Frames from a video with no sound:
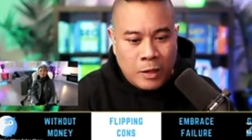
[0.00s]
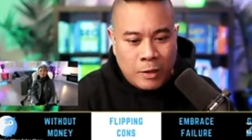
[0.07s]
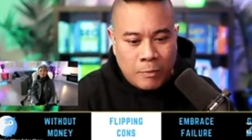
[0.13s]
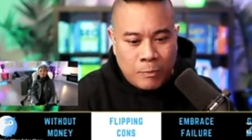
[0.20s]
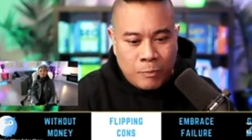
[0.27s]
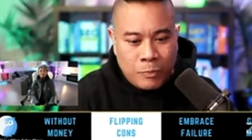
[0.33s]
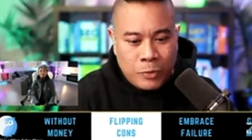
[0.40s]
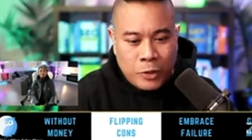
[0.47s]

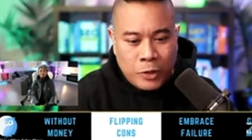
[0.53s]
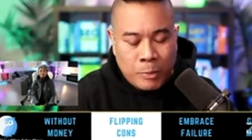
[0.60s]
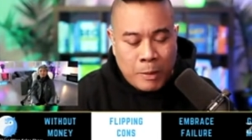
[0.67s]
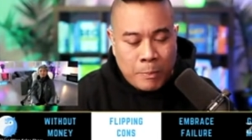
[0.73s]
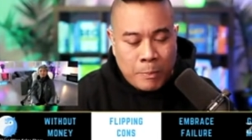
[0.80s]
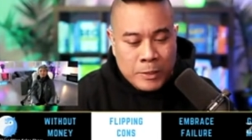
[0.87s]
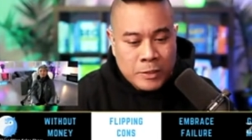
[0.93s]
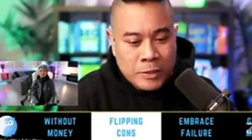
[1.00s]
during
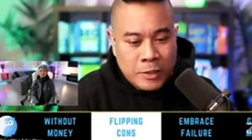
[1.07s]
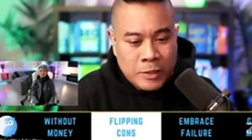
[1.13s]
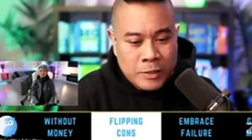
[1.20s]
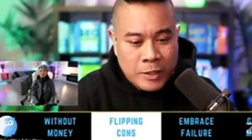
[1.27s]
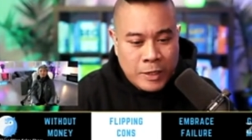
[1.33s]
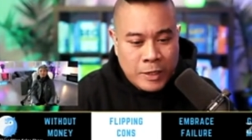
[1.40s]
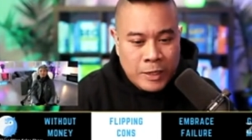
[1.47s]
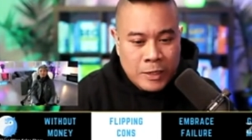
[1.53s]
my
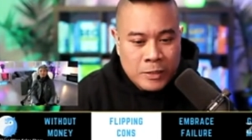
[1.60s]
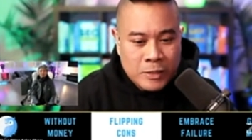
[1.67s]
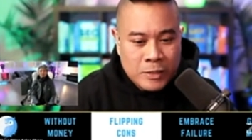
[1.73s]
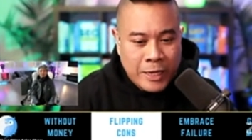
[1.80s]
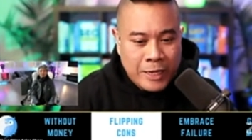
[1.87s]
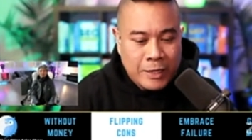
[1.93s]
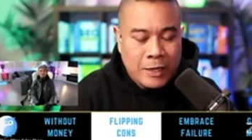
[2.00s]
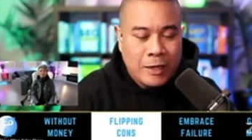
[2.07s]
businesses is
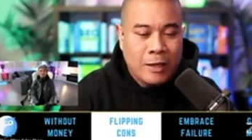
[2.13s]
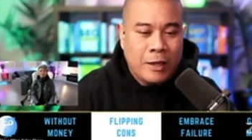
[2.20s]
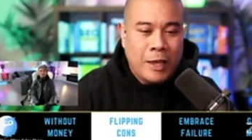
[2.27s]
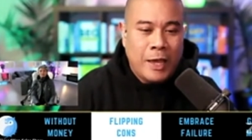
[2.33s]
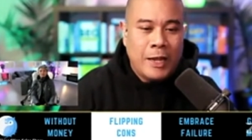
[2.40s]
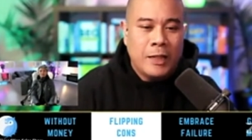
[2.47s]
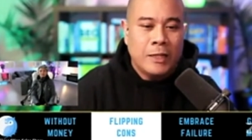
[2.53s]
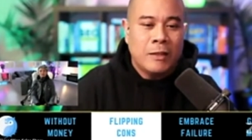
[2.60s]
like
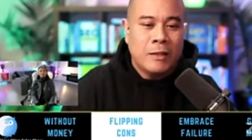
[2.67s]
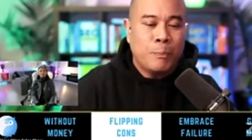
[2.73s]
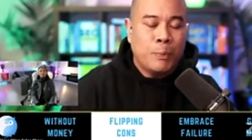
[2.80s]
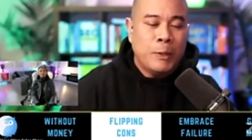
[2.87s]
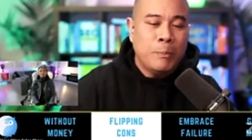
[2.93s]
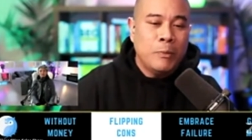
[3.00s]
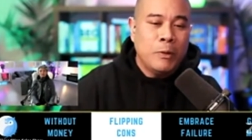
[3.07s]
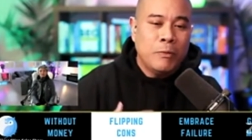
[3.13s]

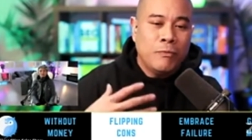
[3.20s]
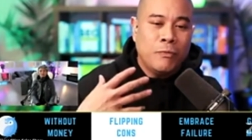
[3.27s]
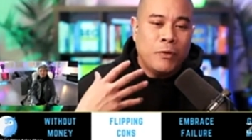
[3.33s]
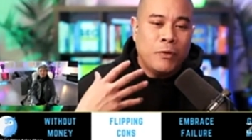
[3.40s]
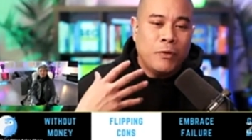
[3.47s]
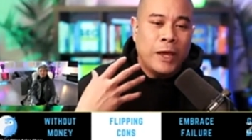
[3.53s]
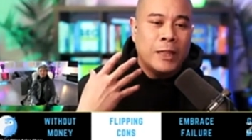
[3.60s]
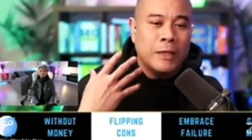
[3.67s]

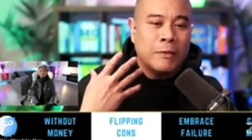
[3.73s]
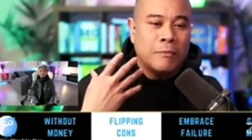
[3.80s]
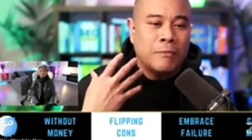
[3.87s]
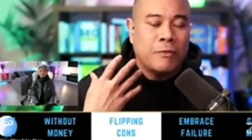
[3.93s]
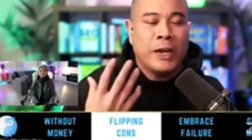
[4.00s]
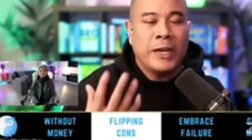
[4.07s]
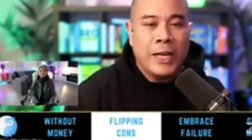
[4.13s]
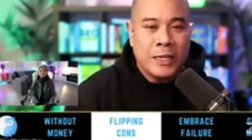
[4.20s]
handling
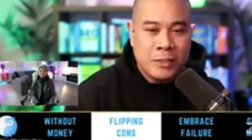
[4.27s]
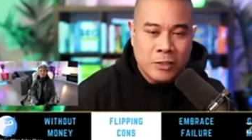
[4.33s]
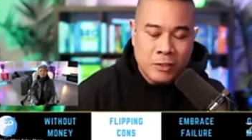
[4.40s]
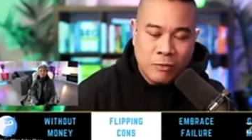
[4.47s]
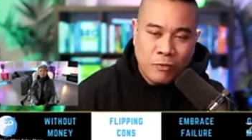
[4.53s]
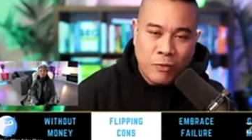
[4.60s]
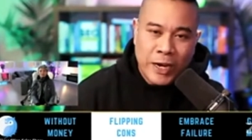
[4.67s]
finances.